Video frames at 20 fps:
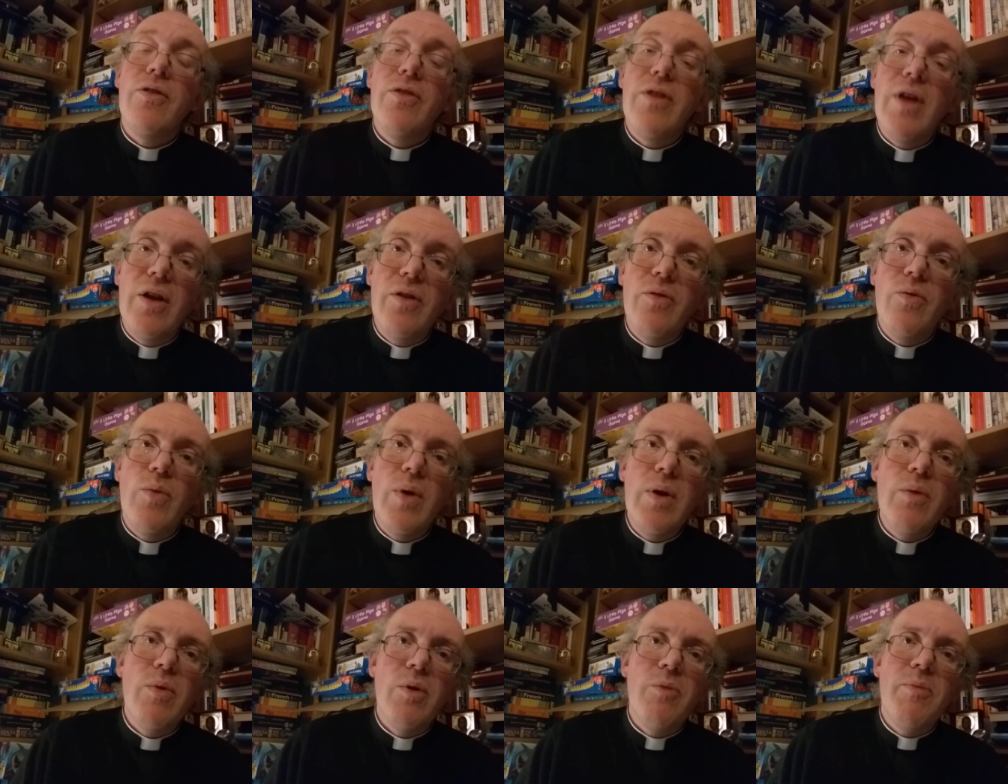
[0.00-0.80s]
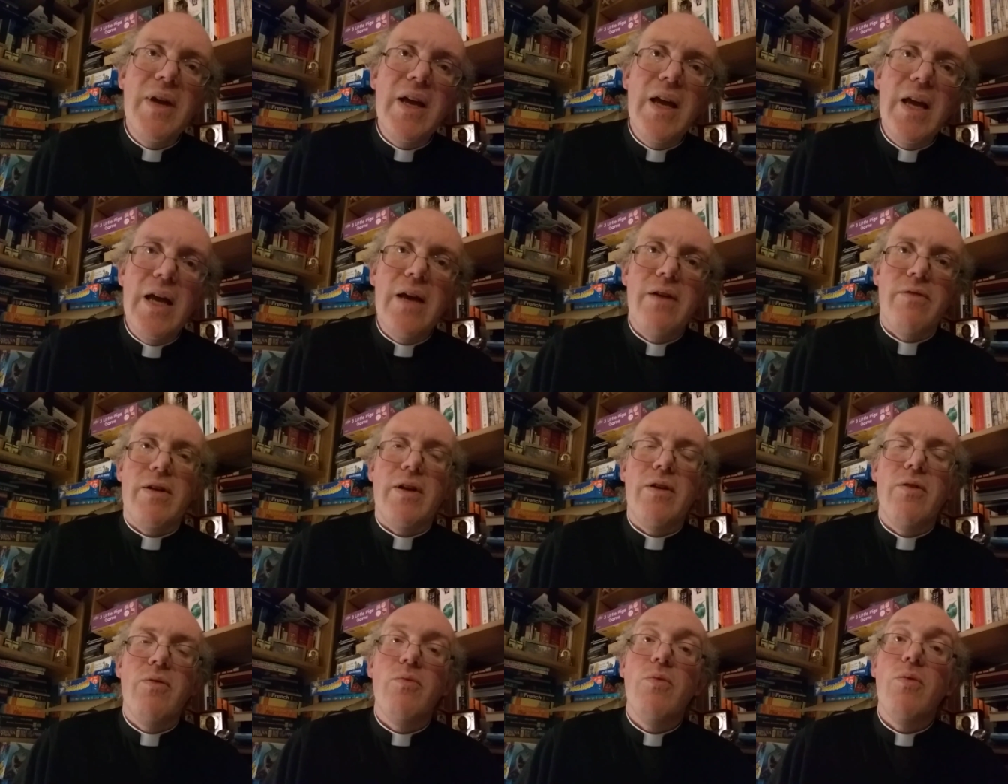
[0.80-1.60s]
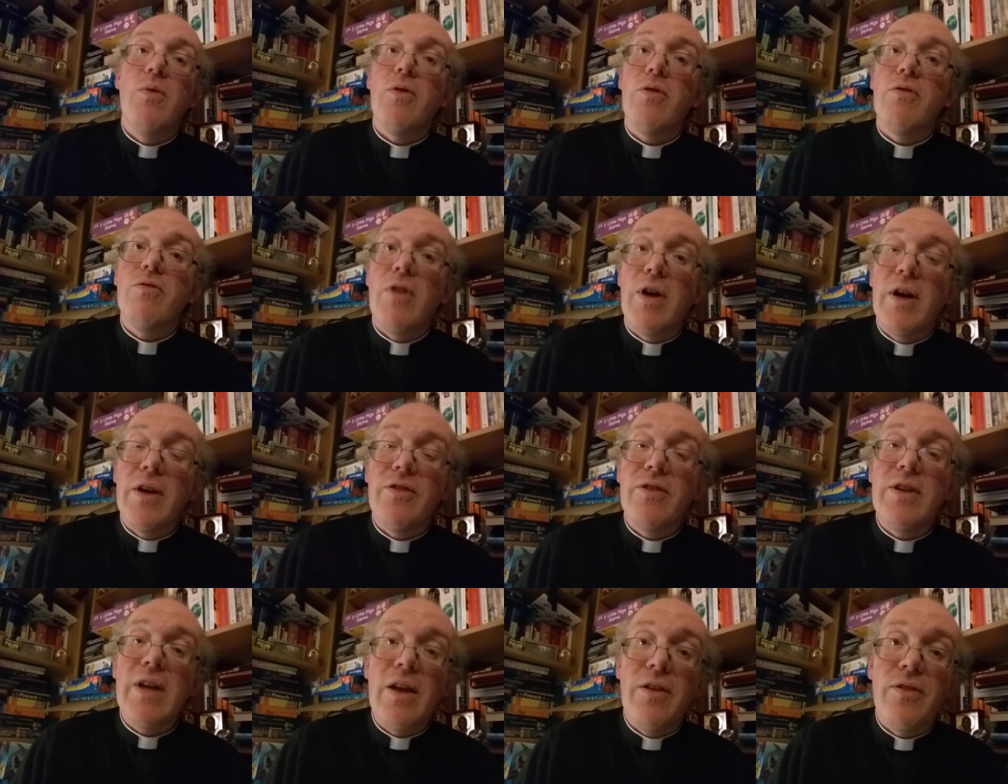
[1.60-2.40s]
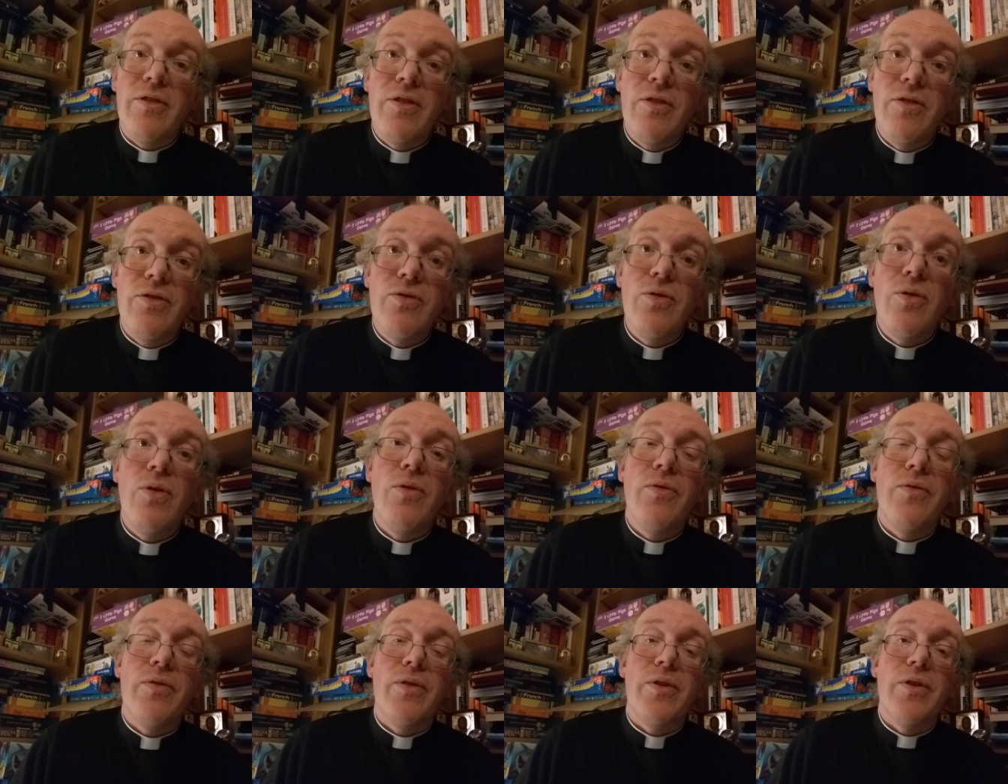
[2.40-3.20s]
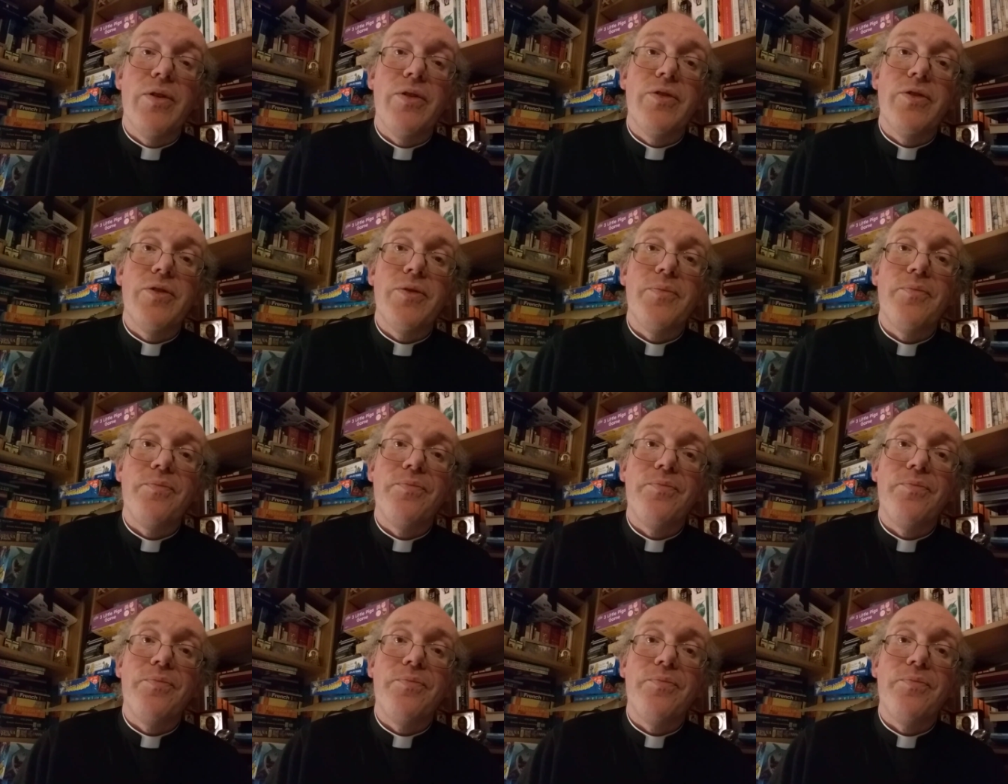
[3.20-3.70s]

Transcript: then we will be hearing what Christ has in store for us.